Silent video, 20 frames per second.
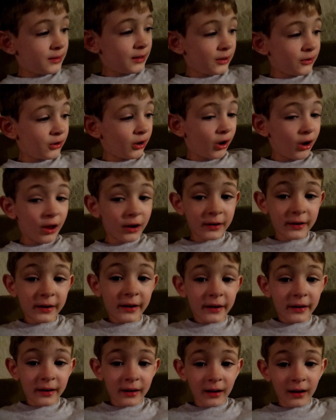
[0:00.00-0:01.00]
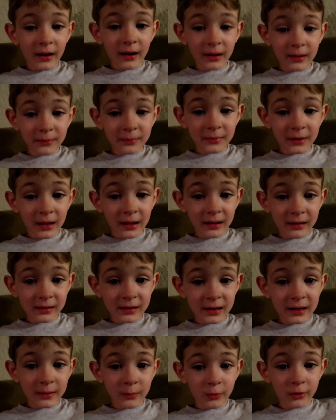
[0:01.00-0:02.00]
There's a lucky time
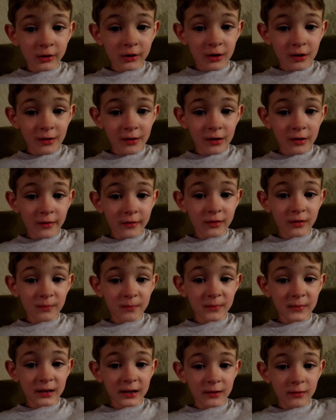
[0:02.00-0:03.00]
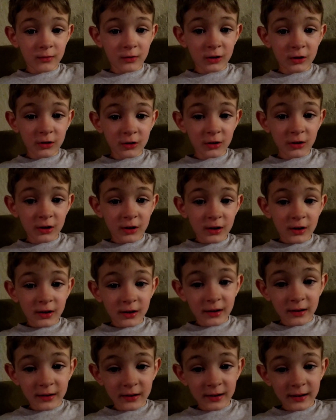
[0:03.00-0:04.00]
that he would come out of the mirror
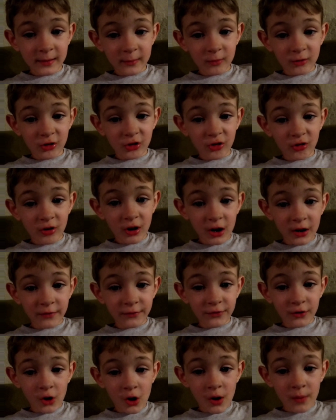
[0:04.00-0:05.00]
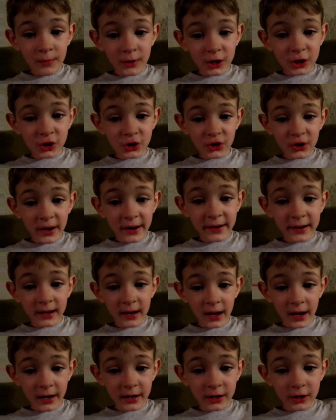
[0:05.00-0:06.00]
and he would try and throw a
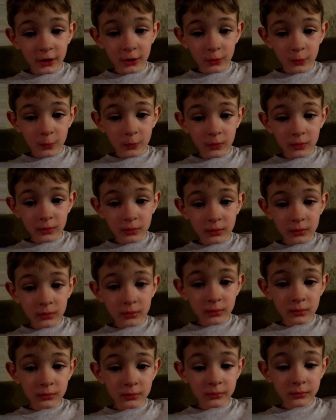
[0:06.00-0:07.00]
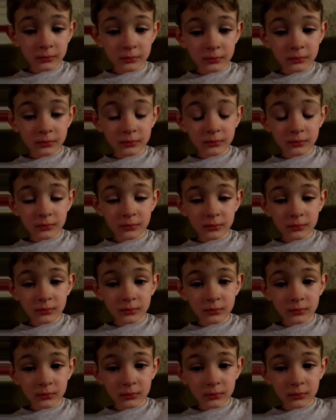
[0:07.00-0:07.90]
machete at you. Who?